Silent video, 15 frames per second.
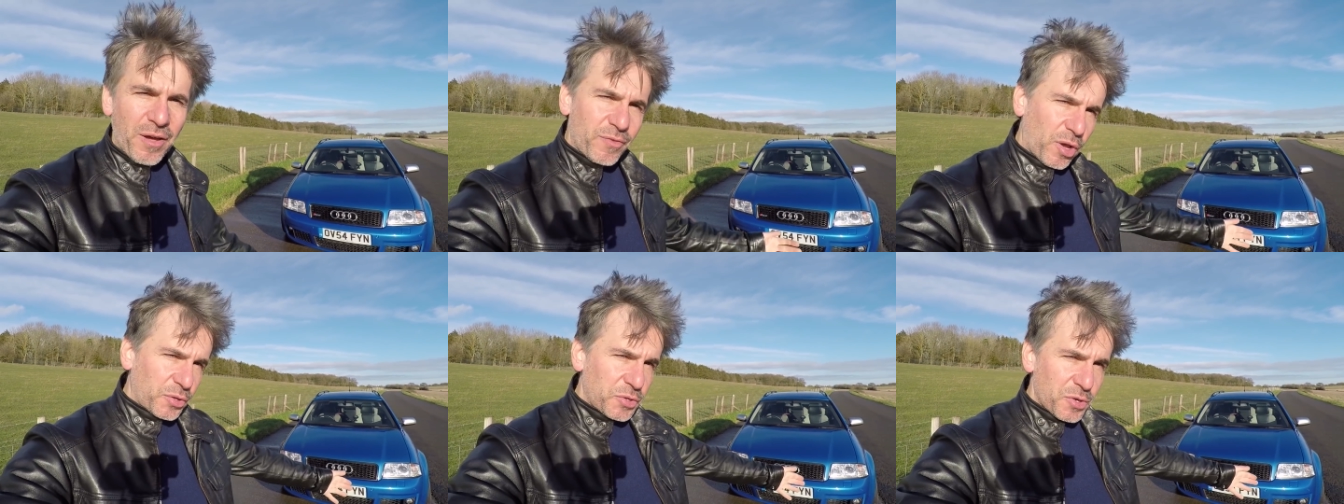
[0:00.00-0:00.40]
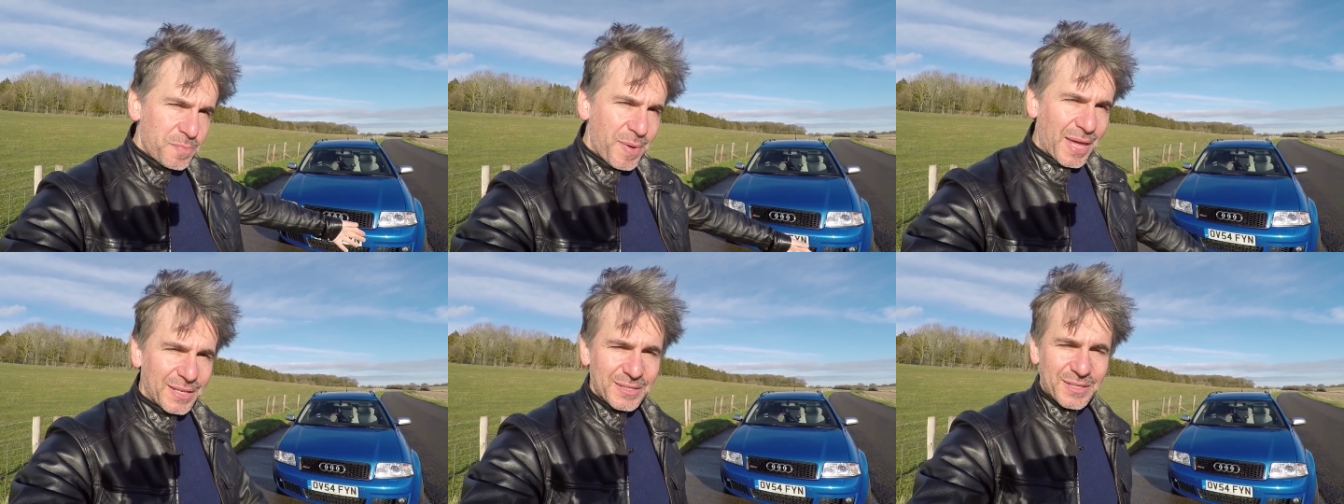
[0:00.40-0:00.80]
I've got to
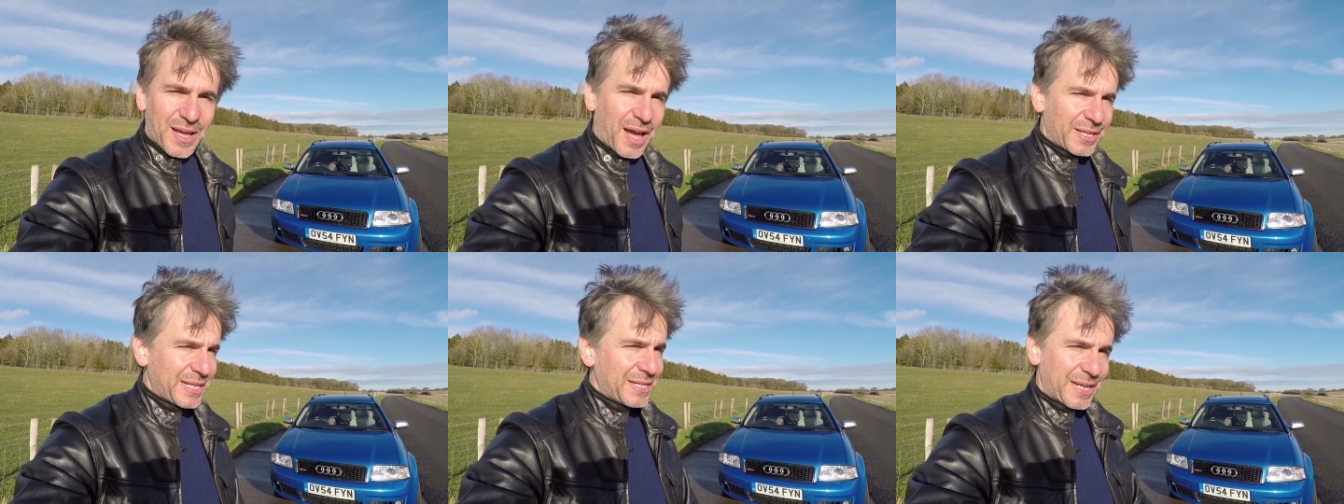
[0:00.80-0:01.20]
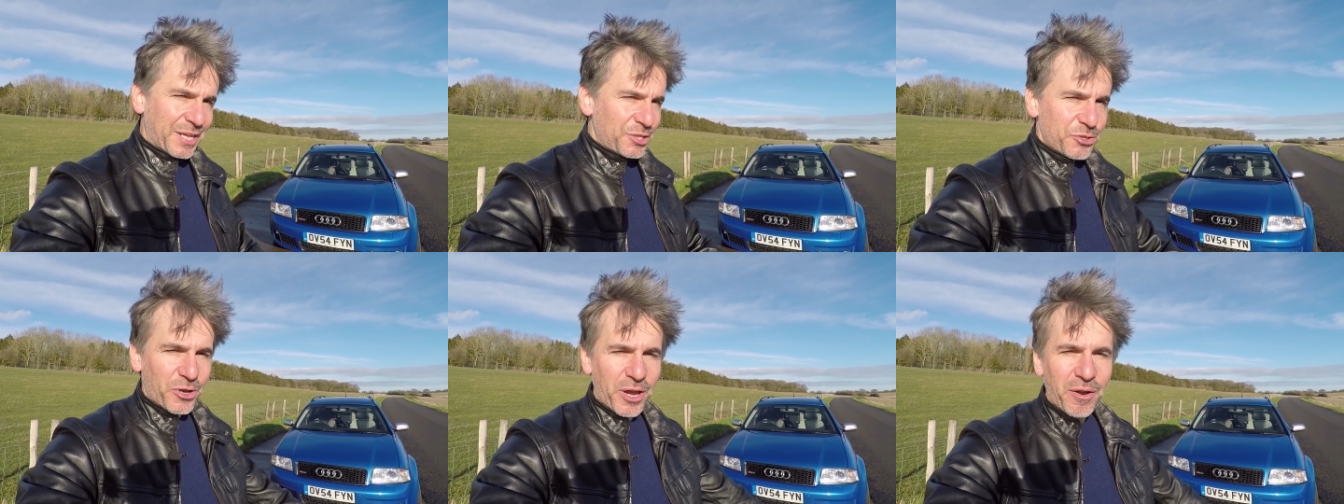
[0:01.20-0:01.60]
admit, I didn't
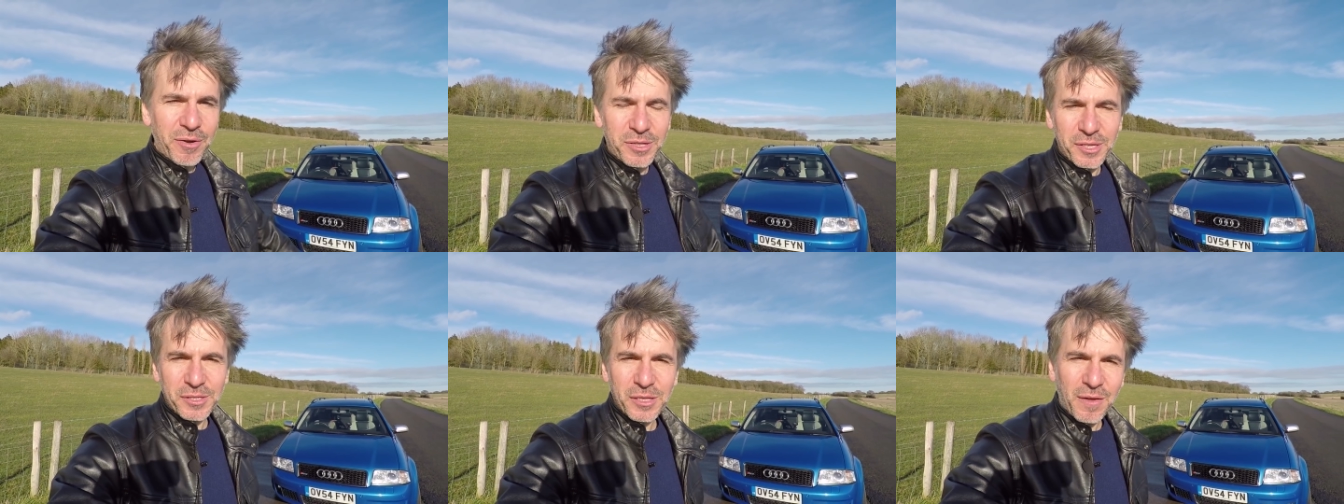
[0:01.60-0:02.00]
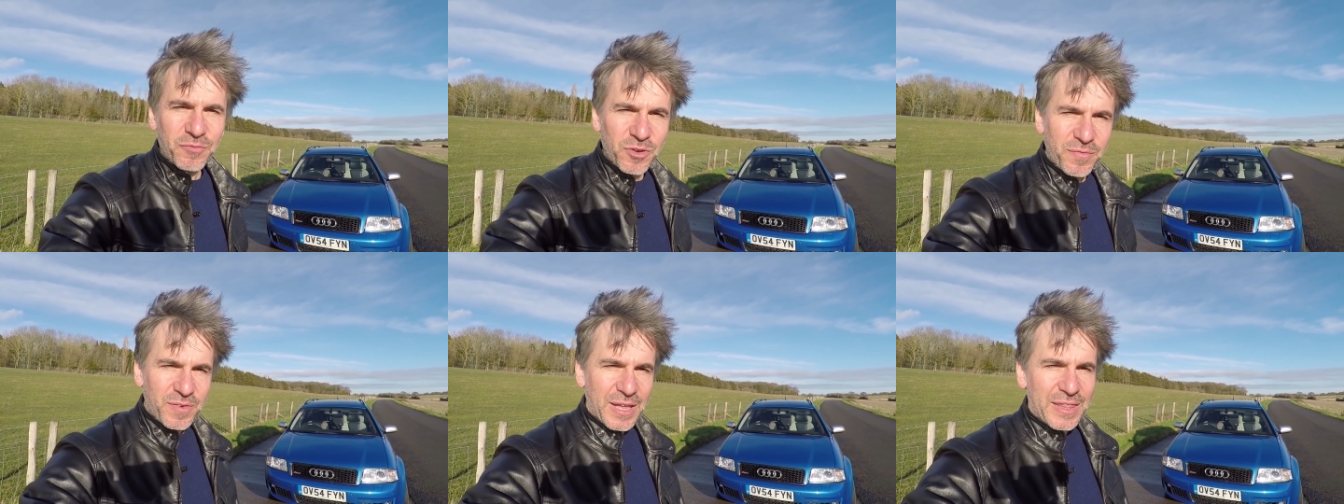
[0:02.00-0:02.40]
enjoy RS6s I've
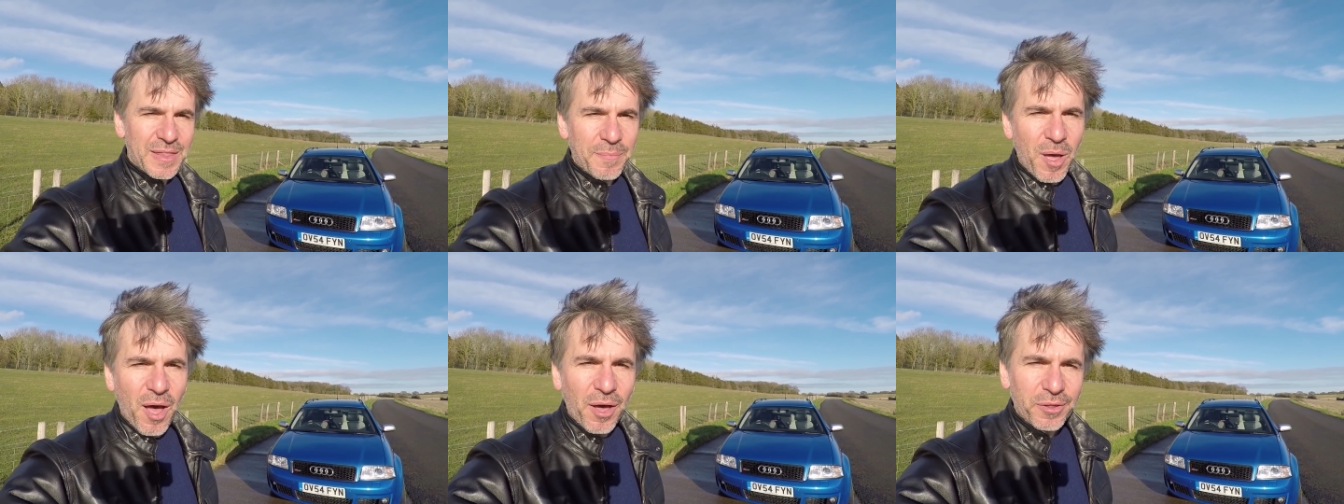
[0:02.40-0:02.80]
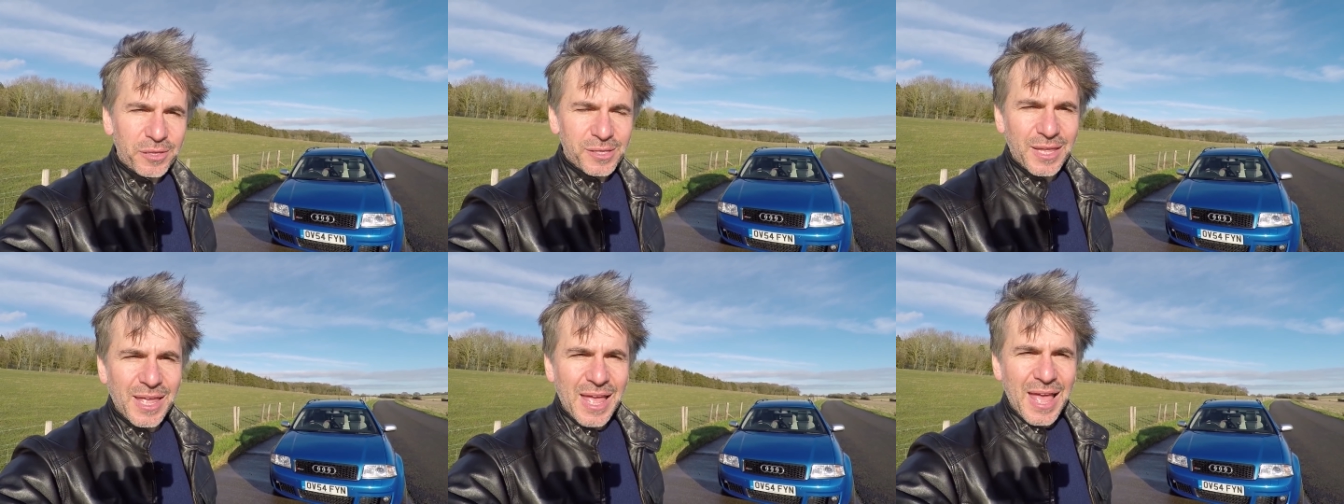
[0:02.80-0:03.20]
driven in the
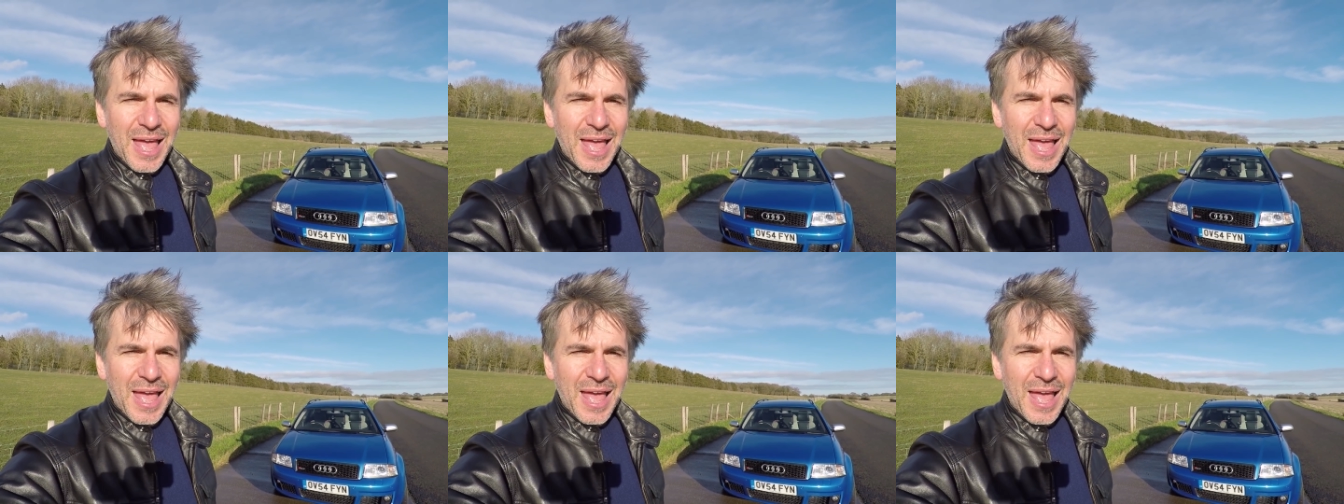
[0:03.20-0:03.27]
past,